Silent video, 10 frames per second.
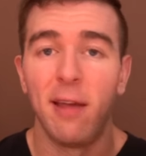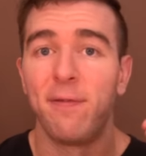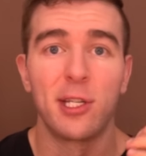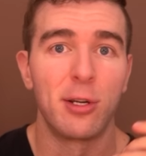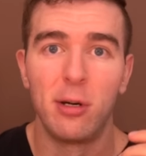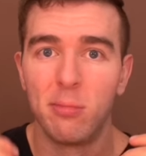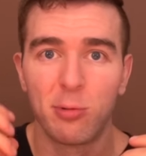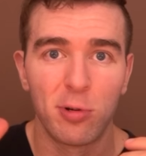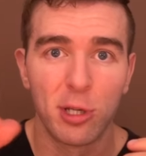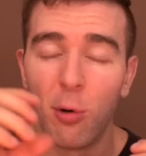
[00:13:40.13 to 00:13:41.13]
if
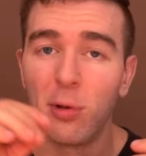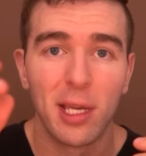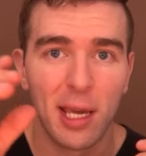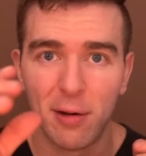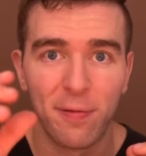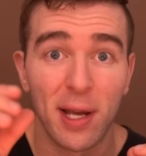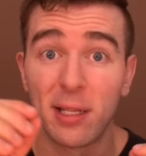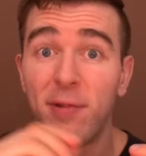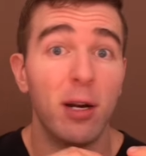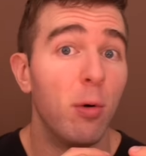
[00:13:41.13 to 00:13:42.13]
SERMs were totally
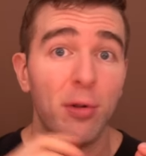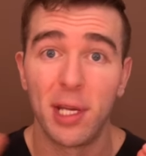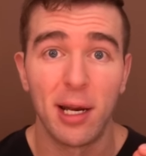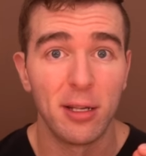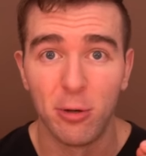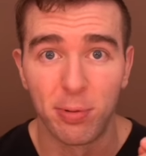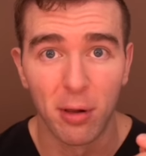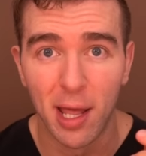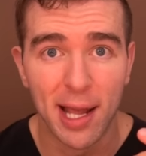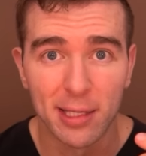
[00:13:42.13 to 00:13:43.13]
ineffective and it only had to do
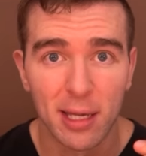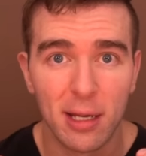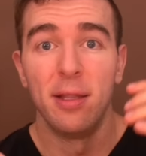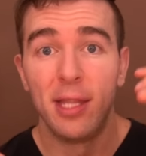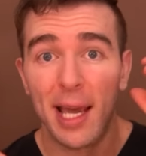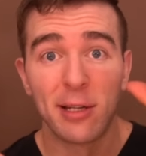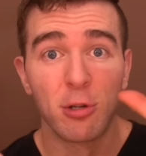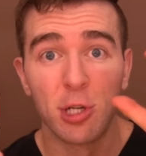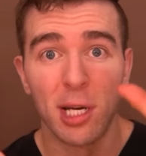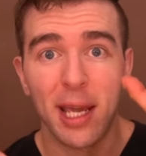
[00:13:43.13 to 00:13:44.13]
prolactin, the
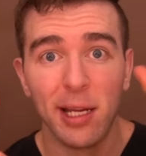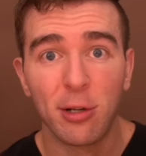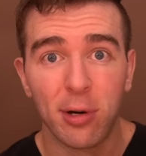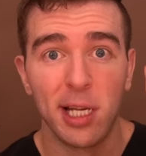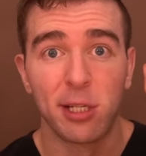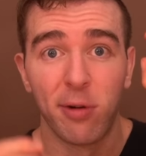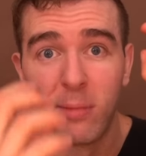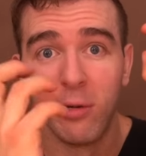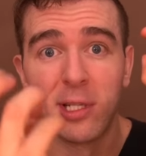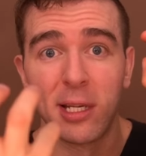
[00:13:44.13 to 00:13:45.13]
estrogen increase from
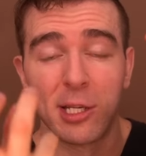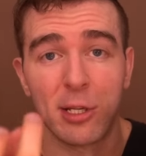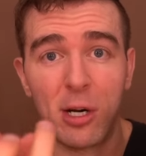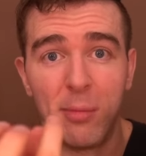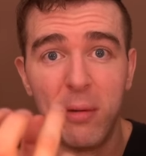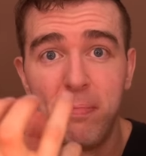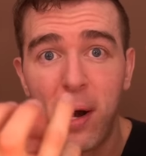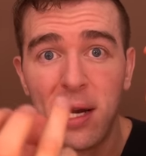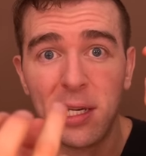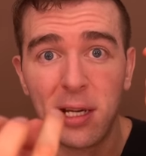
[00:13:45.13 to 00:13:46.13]
using a SERM and
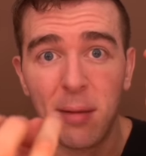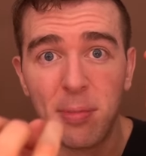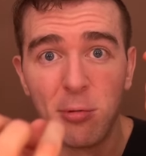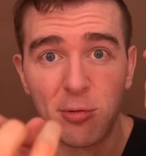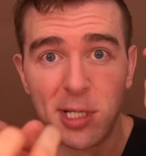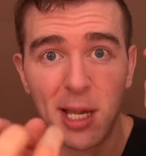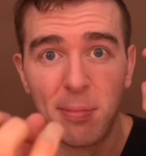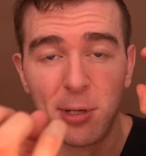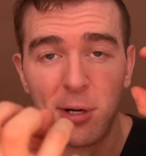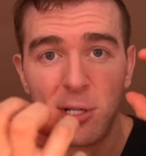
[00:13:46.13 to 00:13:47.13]
binding up those
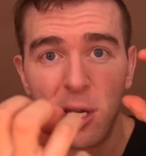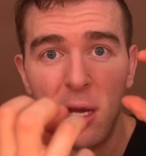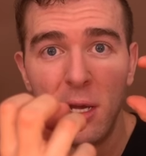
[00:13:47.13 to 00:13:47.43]
receptors,